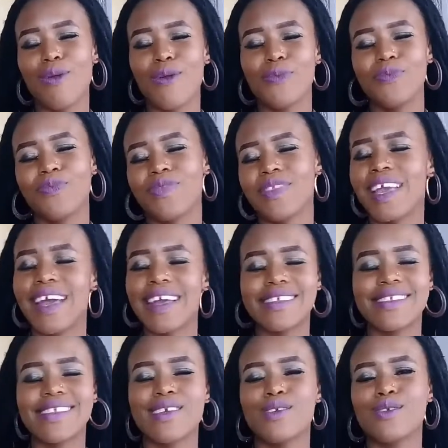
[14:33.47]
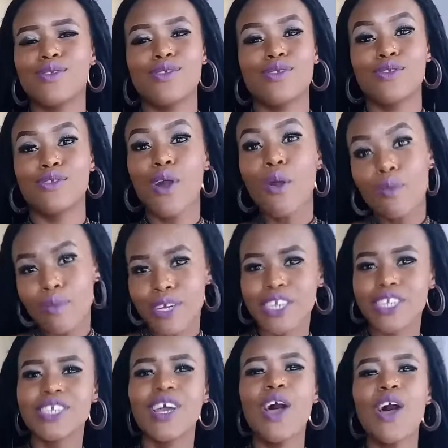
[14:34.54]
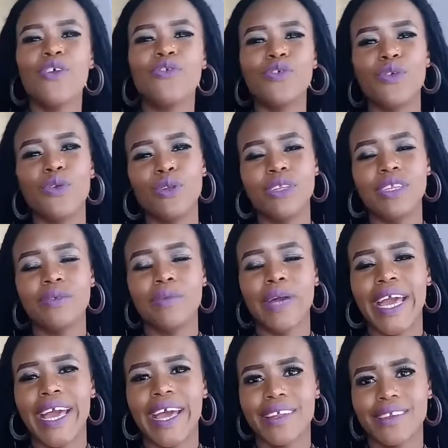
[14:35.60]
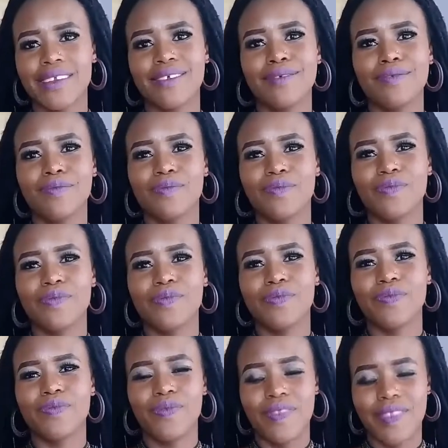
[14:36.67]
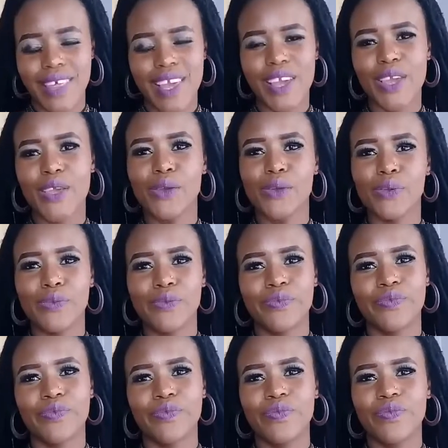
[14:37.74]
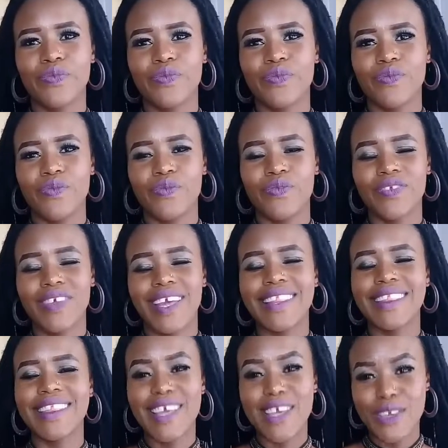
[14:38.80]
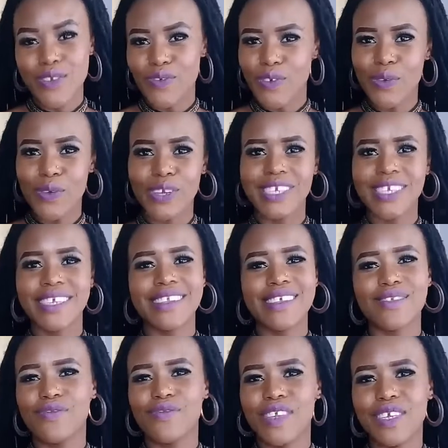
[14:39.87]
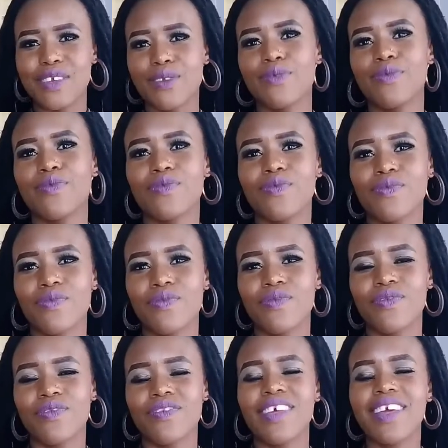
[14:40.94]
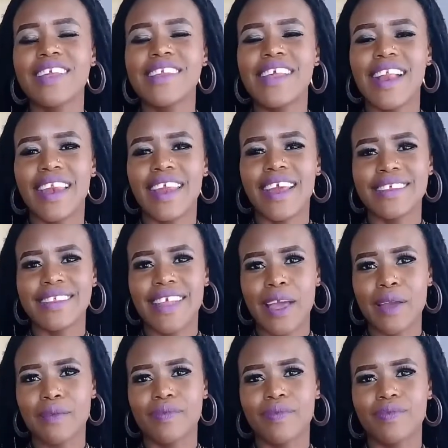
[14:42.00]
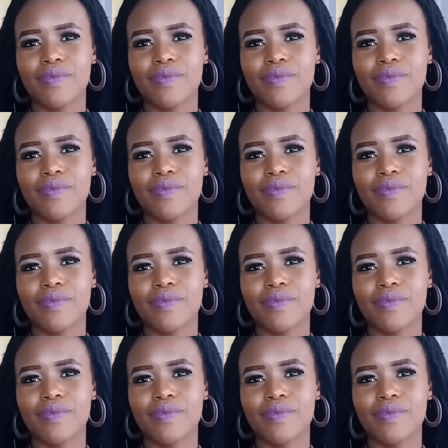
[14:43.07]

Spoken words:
So, guys, thank you so much for holding my hand. Thank you, and thank you for watching this video. Till next time.